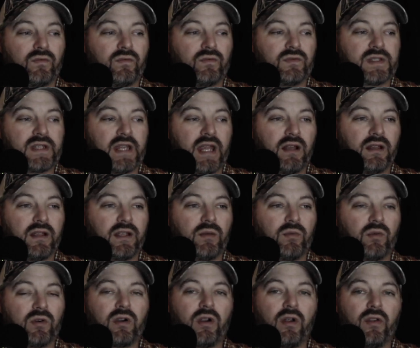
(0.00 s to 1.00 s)
scale
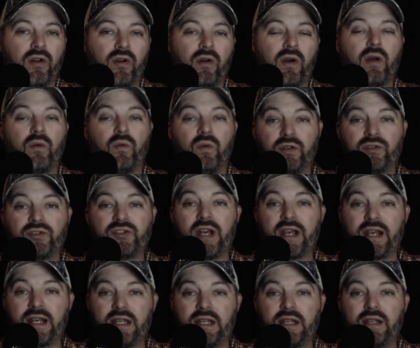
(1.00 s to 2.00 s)
anymore, although I will
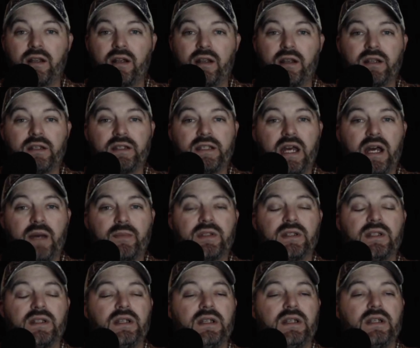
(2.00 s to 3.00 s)
check it in on Untapped
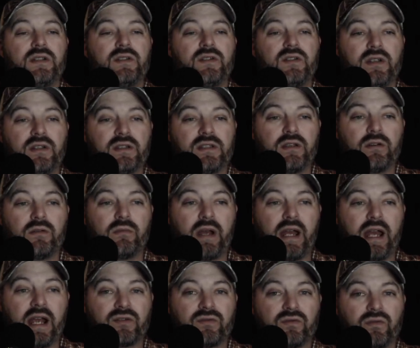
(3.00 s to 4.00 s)
so you can see what my
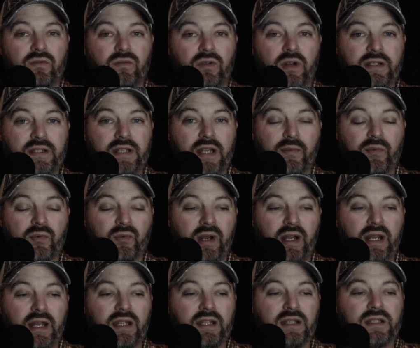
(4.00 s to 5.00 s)
actual Untapped
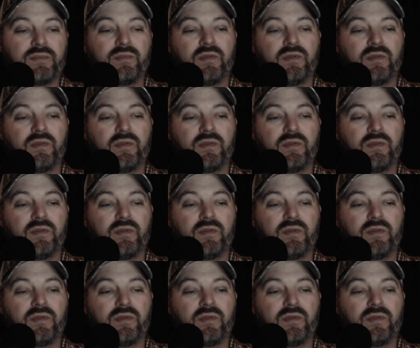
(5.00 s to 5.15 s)
rating is.